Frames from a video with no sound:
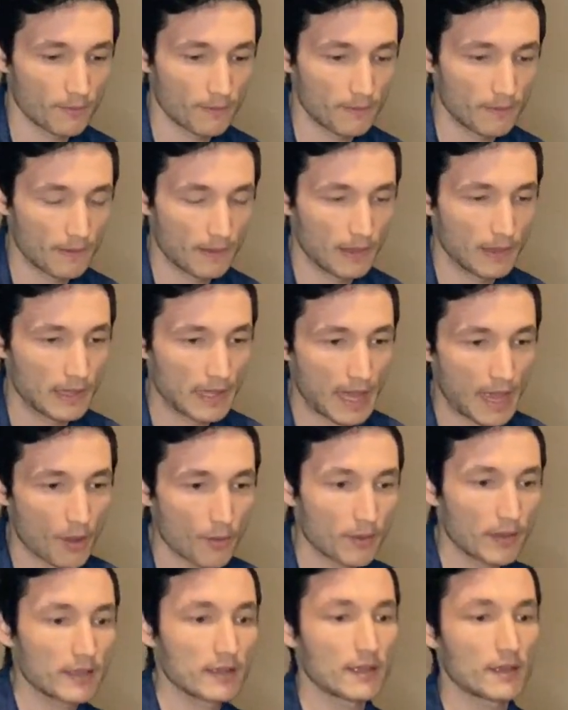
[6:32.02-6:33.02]

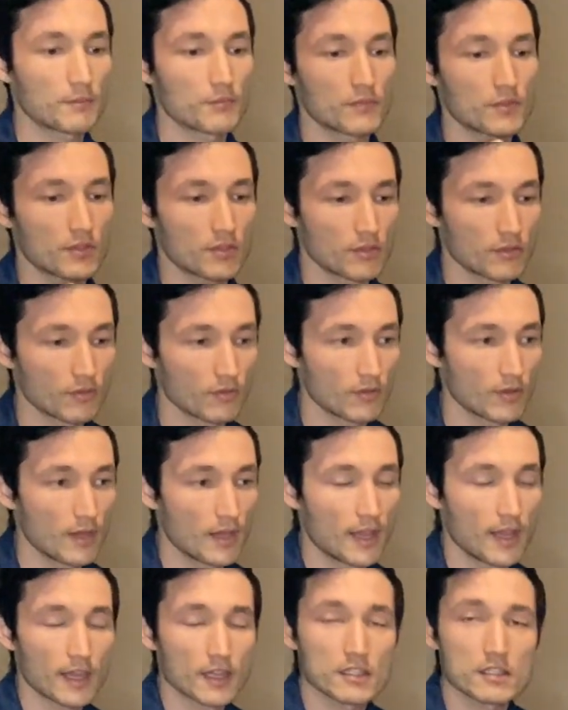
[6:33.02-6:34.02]
allowing them to
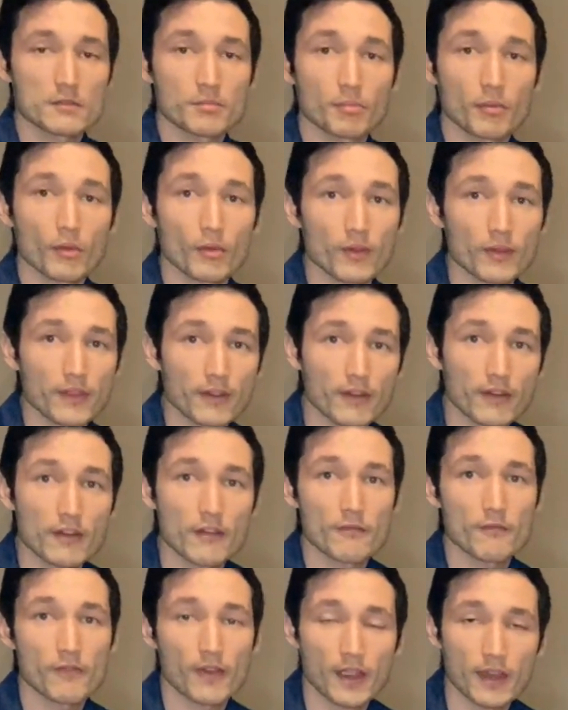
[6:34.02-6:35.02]
explore their
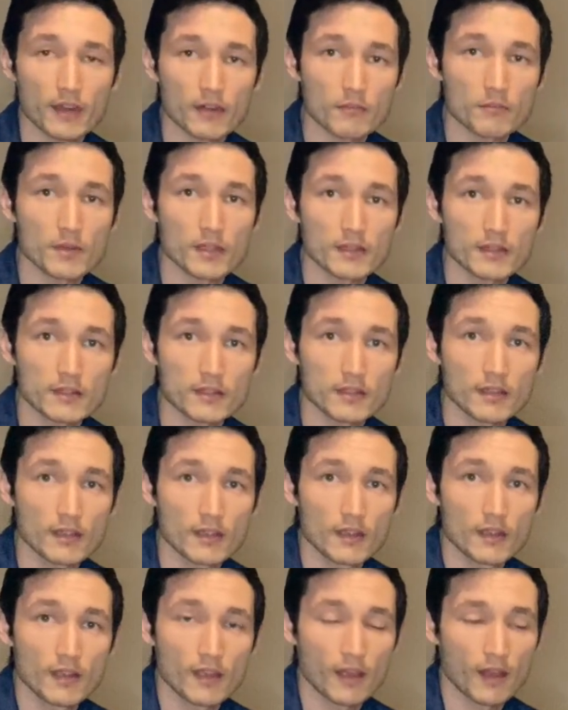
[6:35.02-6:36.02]
environment
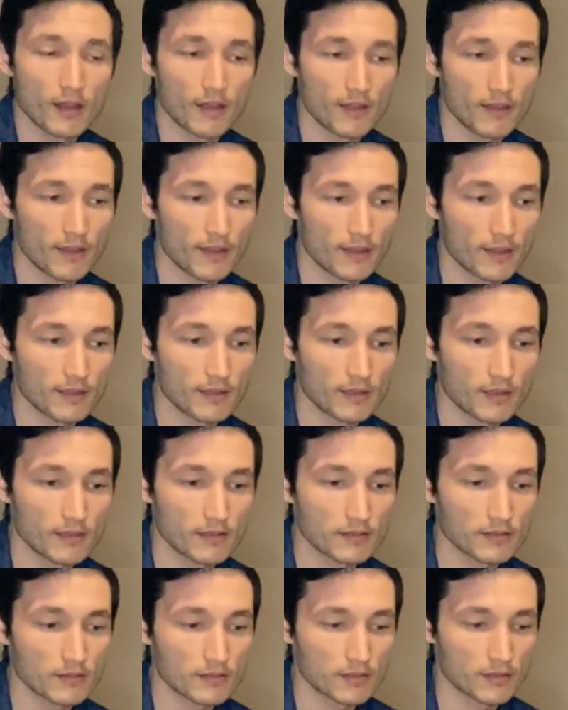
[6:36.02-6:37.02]

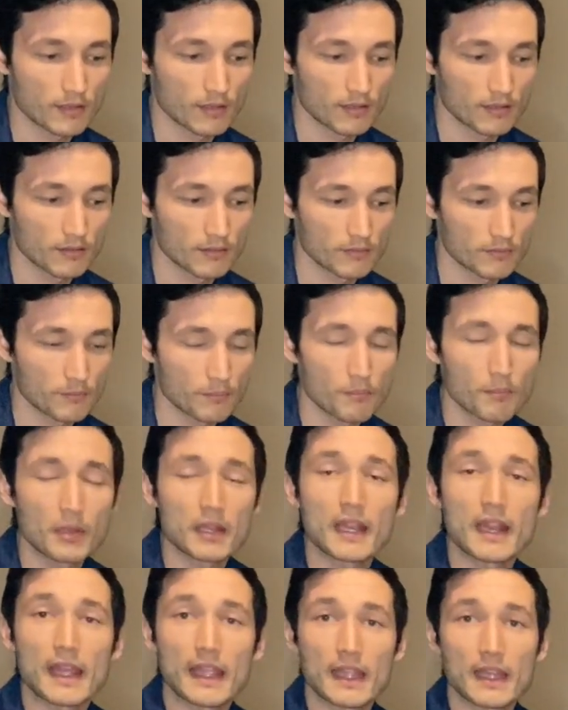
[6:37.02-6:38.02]
and
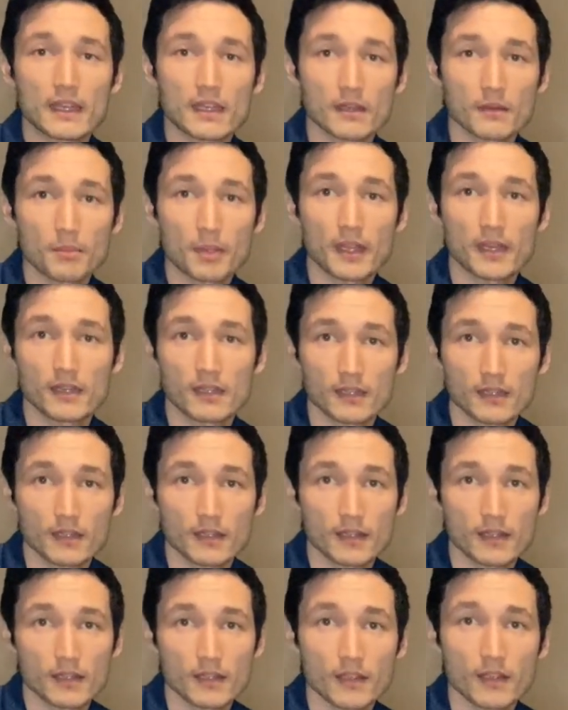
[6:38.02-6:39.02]
play
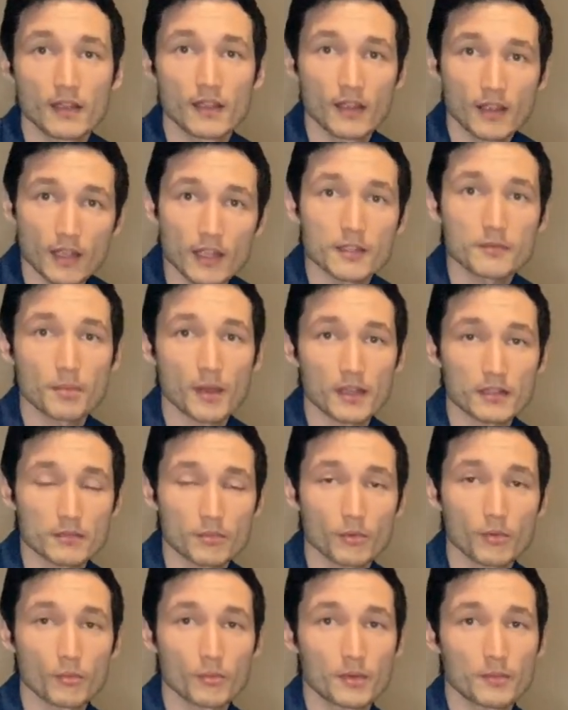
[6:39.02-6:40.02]
independently as
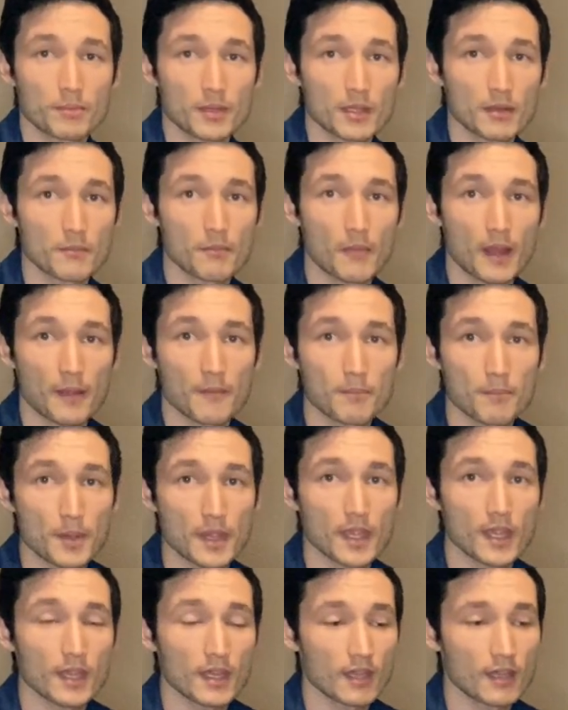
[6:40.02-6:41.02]
possible would be my
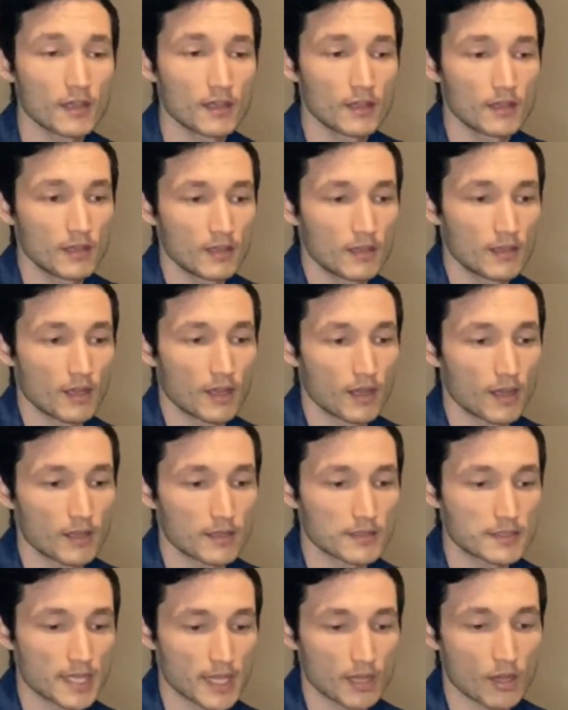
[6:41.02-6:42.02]
big
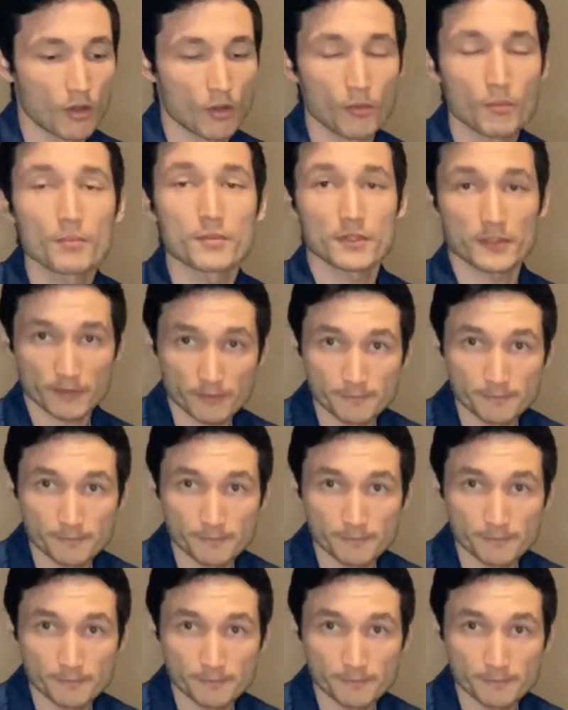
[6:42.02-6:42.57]
take-homes.